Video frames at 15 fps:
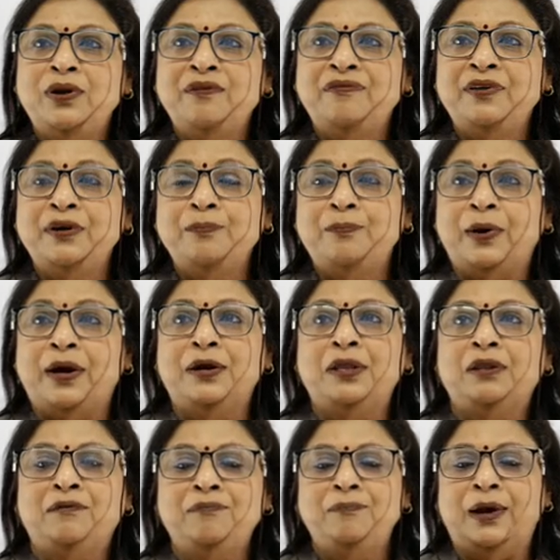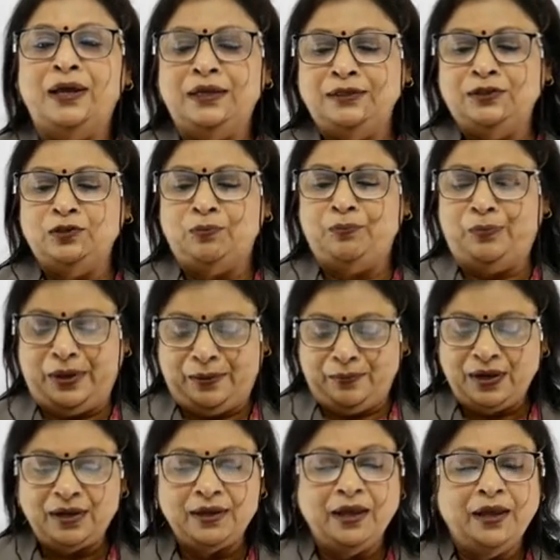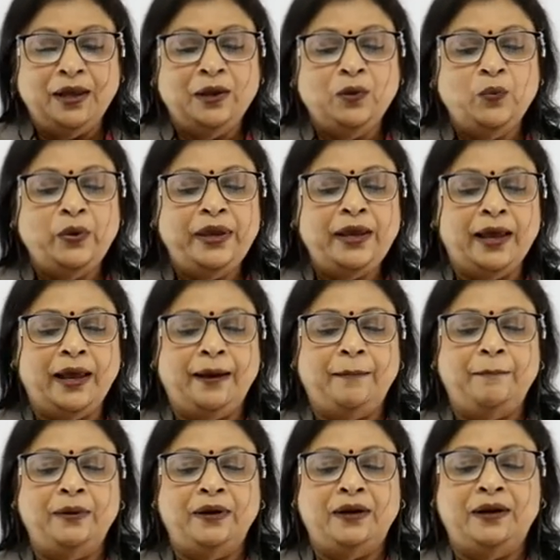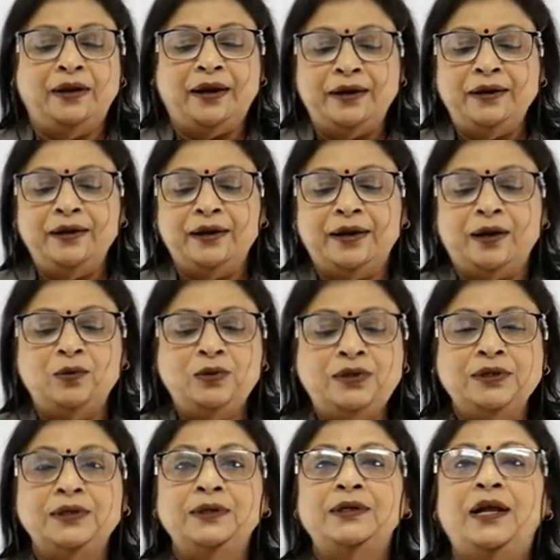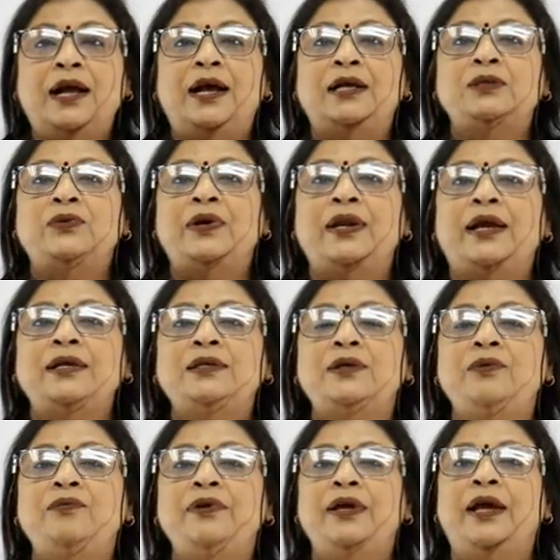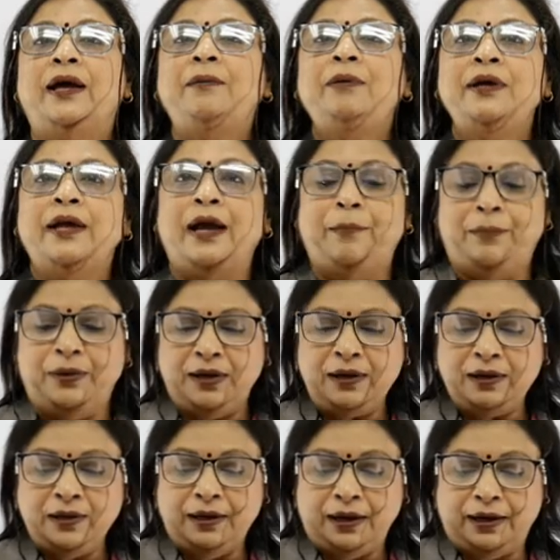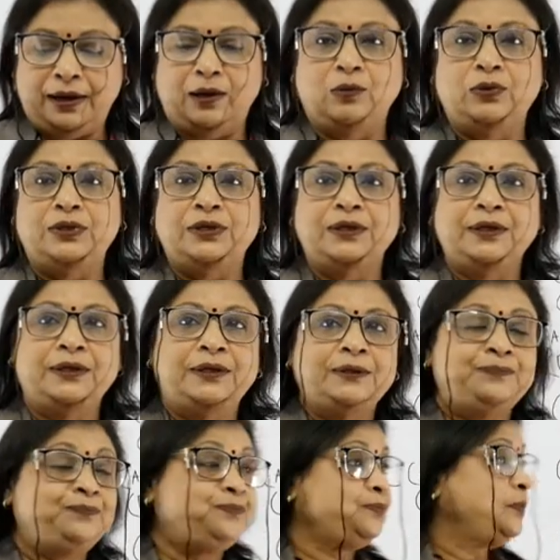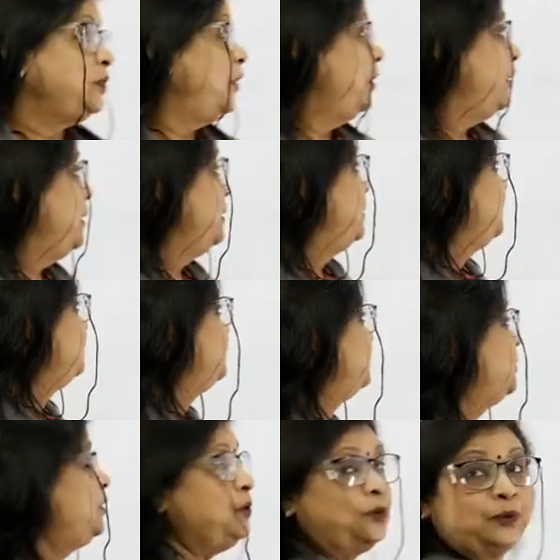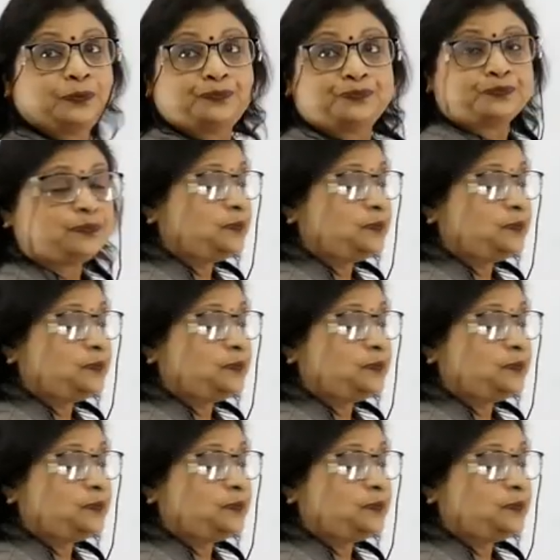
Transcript: different parts of balance of payment. We have uh, current account as well as we have capital account. Alright, so